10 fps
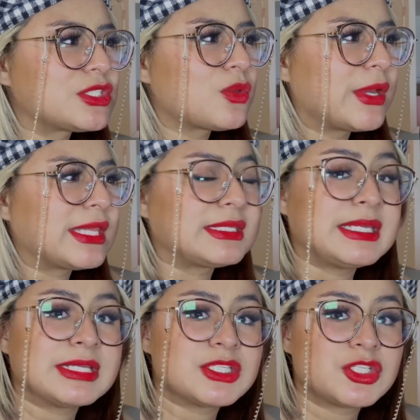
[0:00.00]
the way that
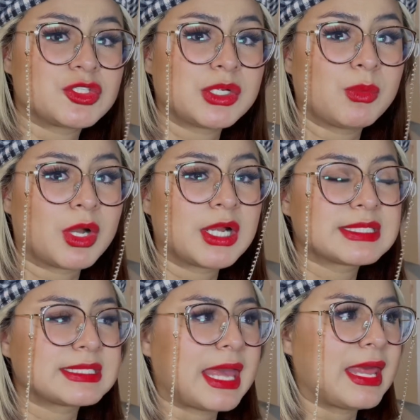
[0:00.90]
the industry
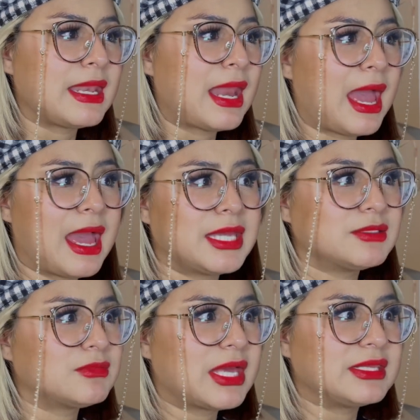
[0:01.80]
works. And I
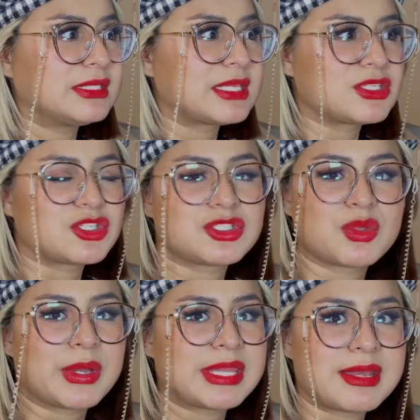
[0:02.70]
think that's just the
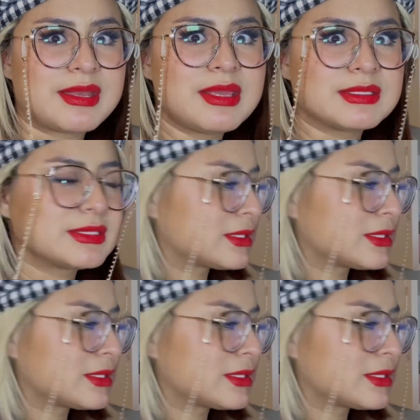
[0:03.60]
way that it is.